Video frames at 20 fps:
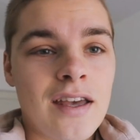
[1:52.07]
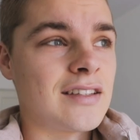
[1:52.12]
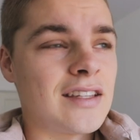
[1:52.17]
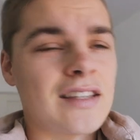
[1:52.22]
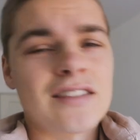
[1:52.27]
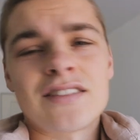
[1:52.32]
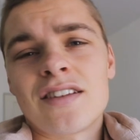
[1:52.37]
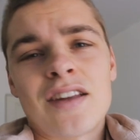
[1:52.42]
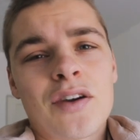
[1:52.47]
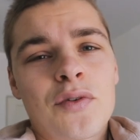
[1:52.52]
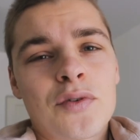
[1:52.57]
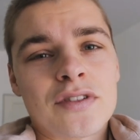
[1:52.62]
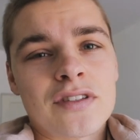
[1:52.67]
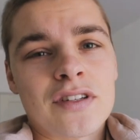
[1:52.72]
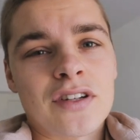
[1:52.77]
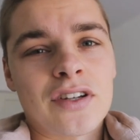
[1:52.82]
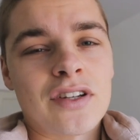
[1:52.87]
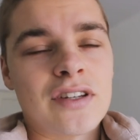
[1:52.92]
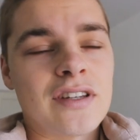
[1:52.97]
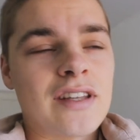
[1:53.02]
Yesterday
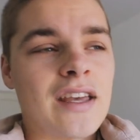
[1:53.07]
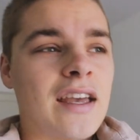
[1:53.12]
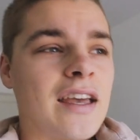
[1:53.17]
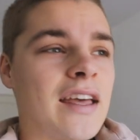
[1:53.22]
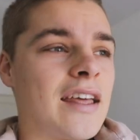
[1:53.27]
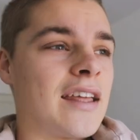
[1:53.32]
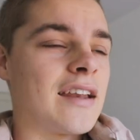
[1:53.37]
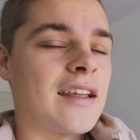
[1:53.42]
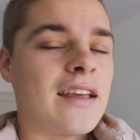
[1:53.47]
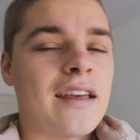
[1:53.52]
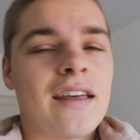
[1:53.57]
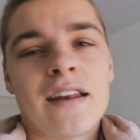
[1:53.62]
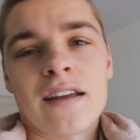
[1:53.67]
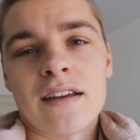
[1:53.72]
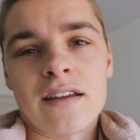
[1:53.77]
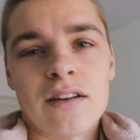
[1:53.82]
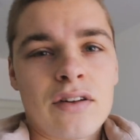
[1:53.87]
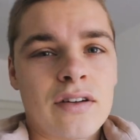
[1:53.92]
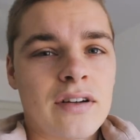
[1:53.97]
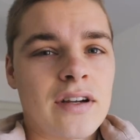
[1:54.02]
wasn't a good day. I had a
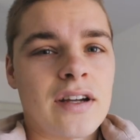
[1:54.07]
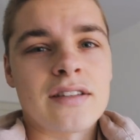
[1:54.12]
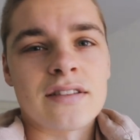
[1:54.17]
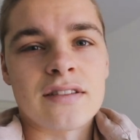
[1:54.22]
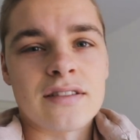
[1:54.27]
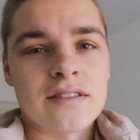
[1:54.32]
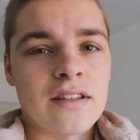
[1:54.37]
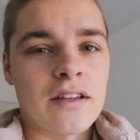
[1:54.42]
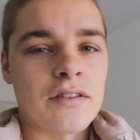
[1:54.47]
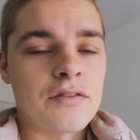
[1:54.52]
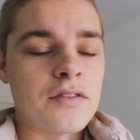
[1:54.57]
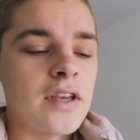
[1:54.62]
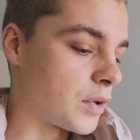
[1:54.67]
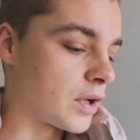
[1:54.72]
headache and all kinds of stuff.